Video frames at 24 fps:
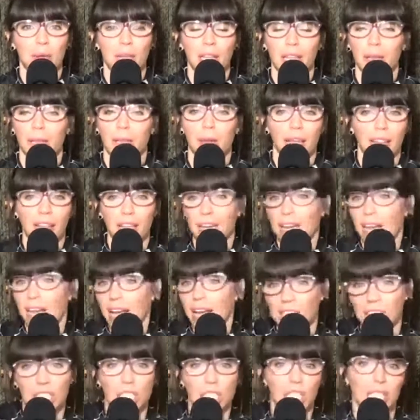And then by the
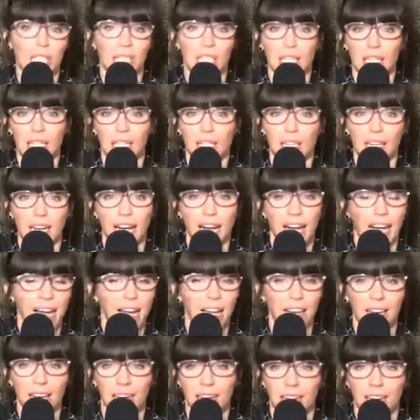next year, I
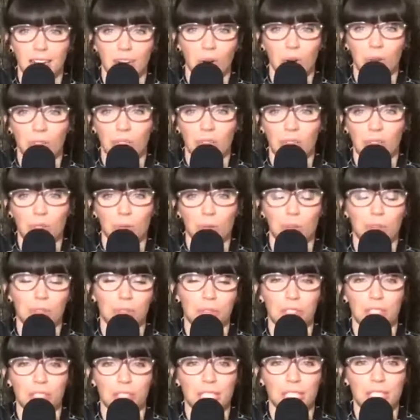had a whole nother 12 or
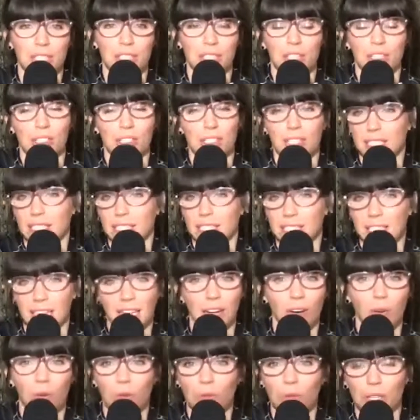13 songs and did a
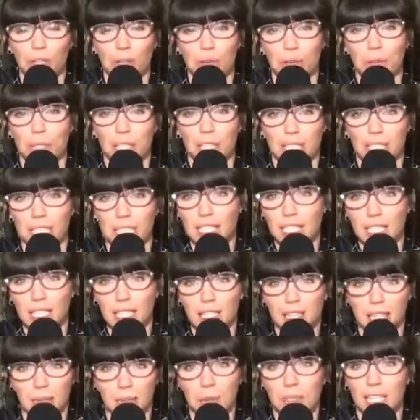whole nother one
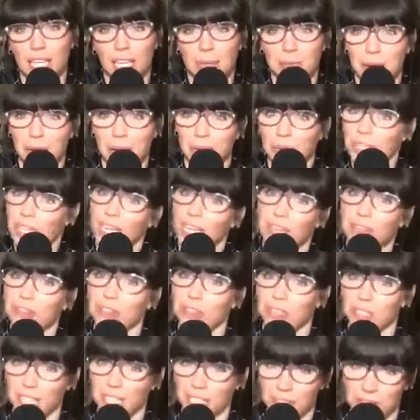that was like my
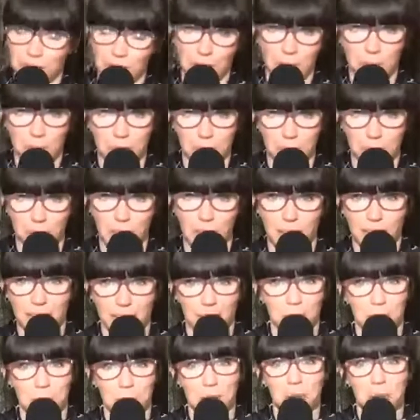recovery from that
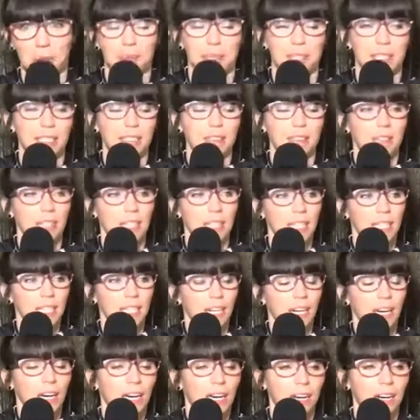album.
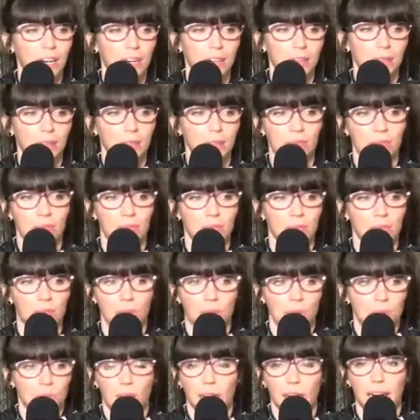And so it
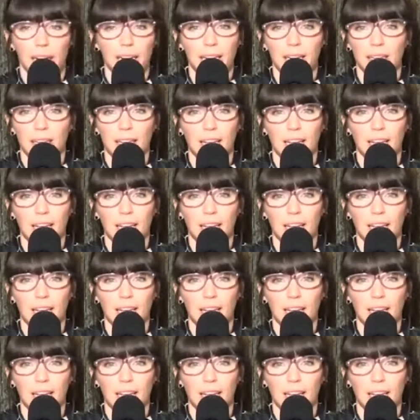was great.